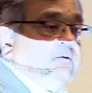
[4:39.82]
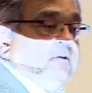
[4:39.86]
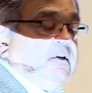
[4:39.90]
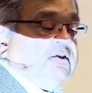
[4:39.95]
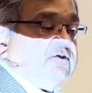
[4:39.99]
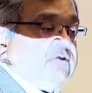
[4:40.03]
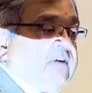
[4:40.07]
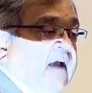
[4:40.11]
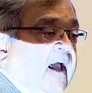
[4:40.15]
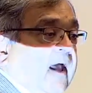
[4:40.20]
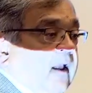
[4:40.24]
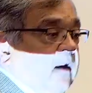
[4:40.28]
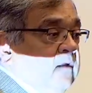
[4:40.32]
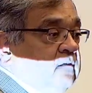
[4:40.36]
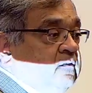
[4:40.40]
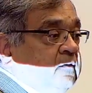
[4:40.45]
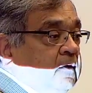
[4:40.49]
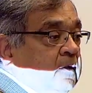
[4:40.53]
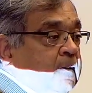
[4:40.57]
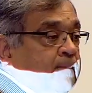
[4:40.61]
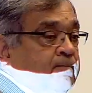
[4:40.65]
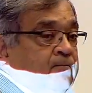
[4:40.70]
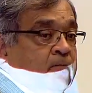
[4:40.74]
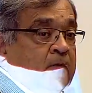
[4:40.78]
this
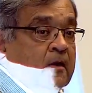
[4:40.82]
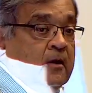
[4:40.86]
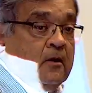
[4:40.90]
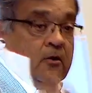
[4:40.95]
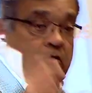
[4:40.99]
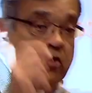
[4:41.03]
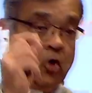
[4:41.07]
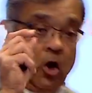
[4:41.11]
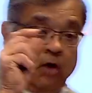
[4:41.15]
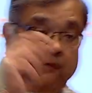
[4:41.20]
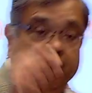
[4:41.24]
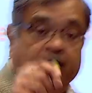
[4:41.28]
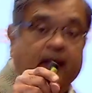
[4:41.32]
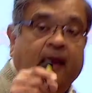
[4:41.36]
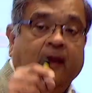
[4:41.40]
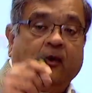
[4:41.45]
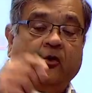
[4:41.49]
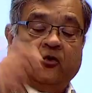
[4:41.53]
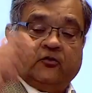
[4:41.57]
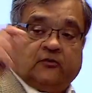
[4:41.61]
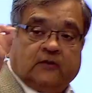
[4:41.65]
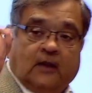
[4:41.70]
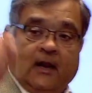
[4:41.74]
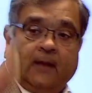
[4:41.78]
strategy, your value
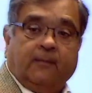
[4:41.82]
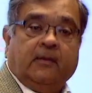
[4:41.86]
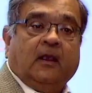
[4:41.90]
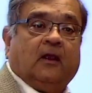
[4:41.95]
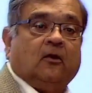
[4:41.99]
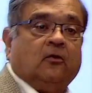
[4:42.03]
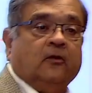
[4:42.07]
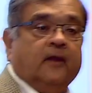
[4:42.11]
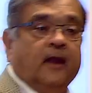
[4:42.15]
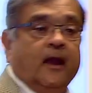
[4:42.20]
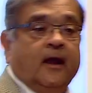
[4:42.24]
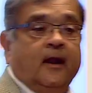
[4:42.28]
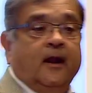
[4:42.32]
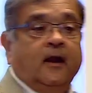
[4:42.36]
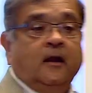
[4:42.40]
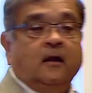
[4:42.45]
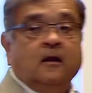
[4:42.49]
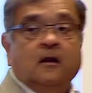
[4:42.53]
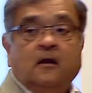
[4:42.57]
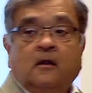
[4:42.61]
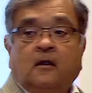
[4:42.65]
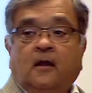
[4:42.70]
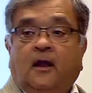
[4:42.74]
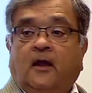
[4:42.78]
is going to be created
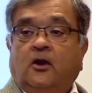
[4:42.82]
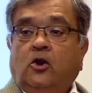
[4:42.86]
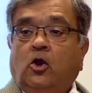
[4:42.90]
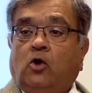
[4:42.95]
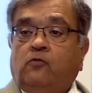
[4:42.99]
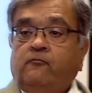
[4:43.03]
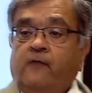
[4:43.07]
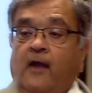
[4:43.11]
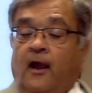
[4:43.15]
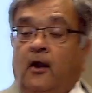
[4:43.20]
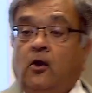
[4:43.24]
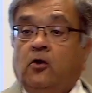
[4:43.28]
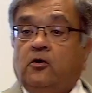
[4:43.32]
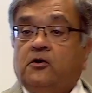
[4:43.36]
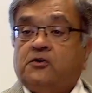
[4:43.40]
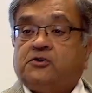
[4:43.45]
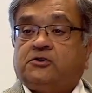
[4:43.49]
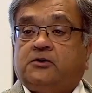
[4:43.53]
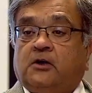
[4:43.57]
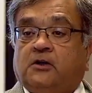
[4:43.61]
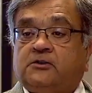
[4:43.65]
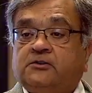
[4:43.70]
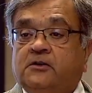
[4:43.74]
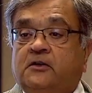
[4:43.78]
and your value
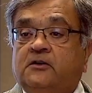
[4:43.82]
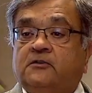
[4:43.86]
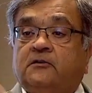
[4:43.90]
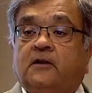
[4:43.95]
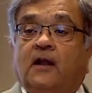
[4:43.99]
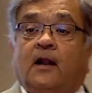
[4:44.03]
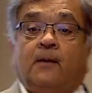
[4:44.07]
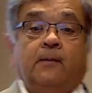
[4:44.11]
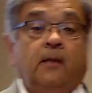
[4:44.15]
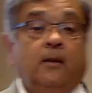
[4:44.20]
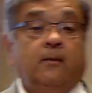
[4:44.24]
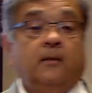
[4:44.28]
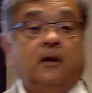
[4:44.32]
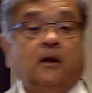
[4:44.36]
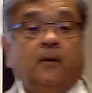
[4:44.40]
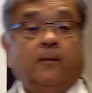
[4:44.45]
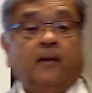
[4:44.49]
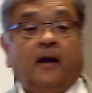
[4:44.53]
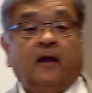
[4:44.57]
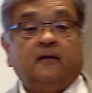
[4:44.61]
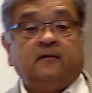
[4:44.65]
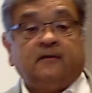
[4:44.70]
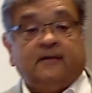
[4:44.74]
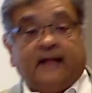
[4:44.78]
destruction is going to be
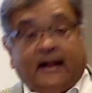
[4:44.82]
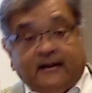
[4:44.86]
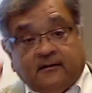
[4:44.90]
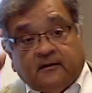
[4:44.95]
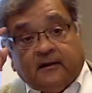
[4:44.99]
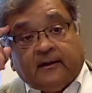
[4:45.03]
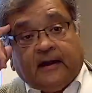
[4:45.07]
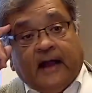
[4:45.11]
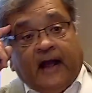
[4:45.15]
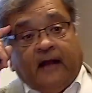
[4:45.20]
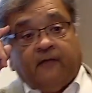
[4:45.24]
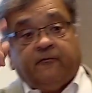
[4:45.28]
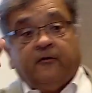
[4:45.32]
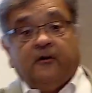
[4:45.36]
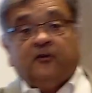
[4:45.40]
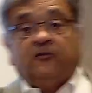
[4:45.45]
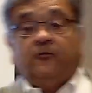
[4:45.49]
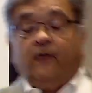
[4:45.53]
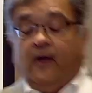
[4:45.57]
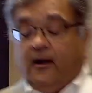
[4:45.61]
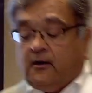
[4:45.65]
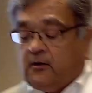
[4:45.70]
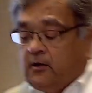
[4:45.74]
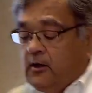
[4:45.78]
minimized. That's the confidence
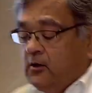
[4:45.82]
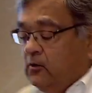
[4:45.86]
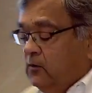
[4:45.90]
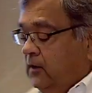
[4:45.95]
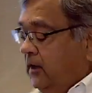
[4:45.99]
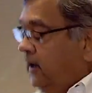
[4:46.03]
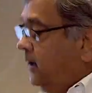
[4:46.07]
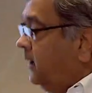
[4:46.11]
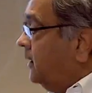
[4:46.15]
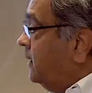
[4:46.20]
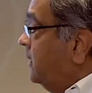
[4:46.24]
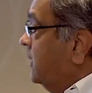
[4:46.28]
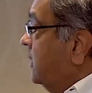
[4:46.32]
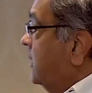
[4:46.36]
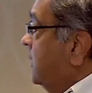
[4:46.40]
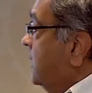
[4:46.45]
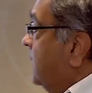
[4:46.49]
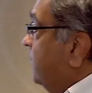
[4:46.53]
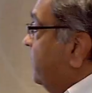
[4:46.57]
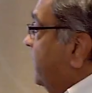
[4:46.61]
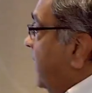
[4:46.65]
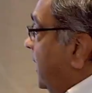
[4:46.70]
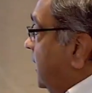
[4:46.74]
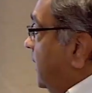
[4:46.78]
factor you need,
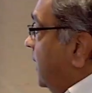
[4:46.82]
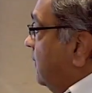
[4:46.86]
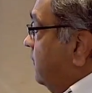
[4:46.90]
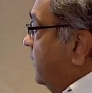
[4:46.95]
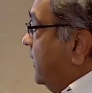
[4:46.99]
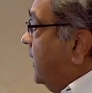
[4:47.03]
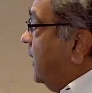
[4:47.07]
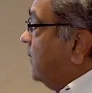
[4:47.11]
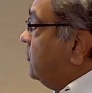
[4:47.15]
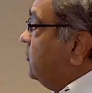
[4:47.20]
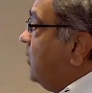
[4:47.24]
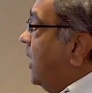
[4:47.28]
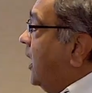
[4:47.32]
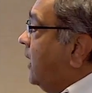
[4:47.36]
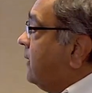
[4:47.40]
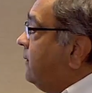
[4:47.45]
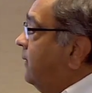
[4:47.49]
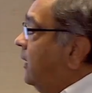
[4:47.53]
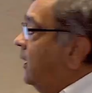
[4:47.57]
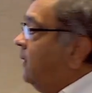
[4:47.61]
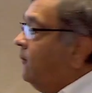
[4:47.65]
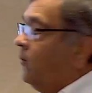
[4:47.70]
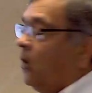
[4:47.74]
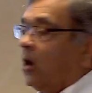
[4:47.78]
and we're going to talk
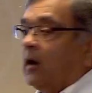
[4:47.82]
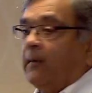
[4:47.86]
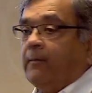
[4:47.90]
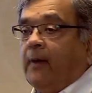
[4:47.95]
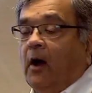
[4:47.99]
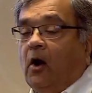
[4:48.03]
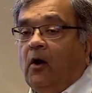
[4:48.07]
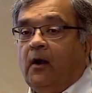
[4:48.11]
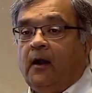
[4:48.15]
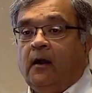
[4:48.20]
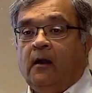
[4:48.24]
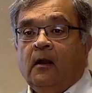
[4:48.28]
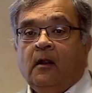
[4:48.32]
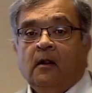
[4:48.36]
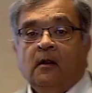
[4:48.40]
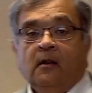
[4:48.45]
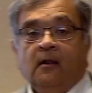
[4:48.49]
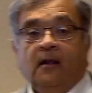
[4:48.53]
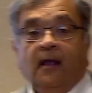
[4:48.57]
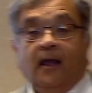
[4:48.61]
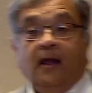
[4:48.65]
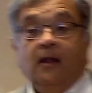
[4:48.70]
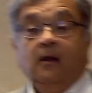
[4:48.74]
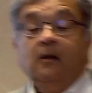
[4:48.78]
more about it.
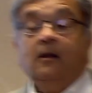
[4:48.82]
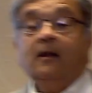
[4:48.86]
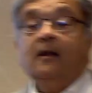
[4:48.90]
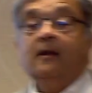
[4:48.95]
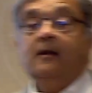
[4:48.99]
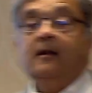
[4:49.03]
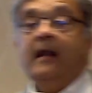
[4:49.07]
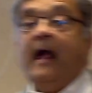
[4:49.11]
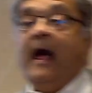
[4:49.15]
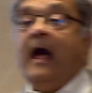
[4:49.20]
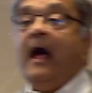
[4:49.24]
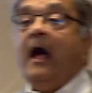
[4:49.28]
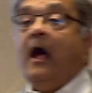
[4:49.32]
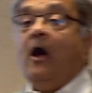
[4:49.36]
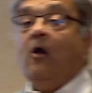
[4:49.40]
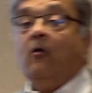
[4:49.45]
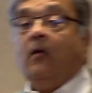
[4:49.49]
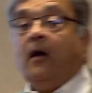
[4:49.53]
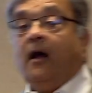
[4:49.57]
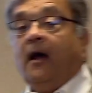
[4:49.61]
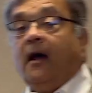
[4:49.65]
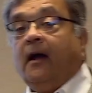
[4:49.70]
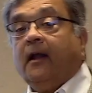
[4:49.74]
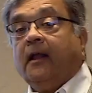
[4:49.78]
And
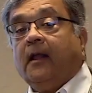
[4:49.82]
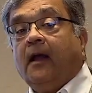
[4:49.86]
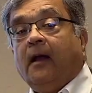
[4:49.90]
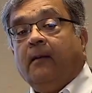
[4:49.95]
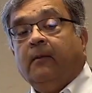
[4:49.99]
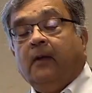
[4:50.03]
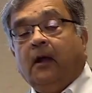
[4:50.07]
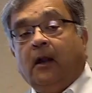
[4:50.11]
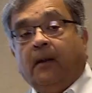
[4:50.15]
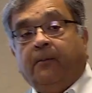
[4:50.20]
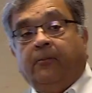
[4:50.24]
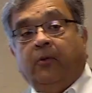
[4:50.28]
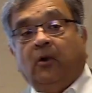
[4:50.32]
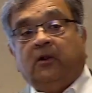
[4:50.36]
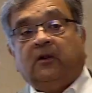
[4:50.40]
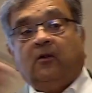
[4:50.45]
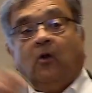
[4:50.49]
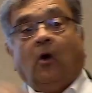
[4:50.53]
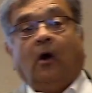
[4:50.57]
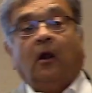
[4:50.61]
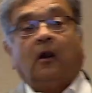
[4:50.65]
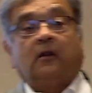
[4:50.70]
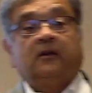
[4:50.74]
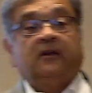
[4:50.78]
now I'm going to put
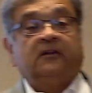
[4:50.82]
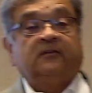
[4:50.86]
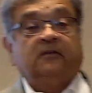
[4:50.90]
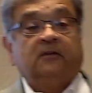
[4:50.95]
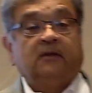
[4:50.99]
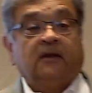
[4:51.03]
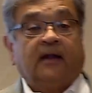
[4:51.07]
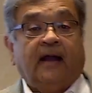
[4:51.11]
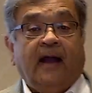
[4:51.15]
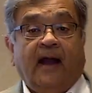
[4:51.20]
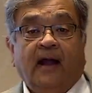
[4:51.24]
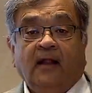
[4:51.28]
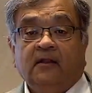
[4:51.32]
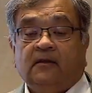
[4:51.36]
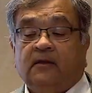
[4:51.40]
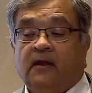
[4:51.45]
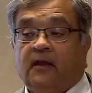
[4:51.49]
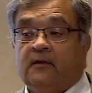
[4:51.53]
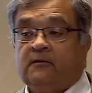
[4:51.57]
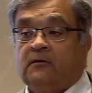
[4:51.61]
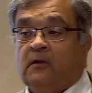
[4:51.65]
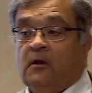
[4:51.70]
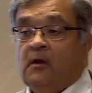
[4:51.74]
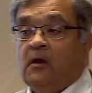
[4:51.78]
all of this in the
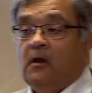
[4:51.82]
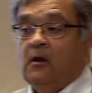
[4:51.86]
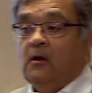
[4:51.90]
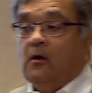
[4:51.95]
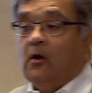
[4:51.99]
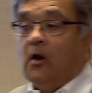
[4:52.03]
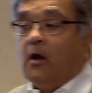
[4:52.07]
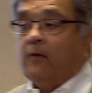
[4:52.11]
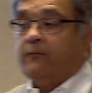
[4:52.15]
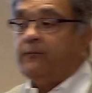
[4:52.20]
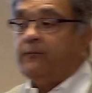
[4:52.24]
context of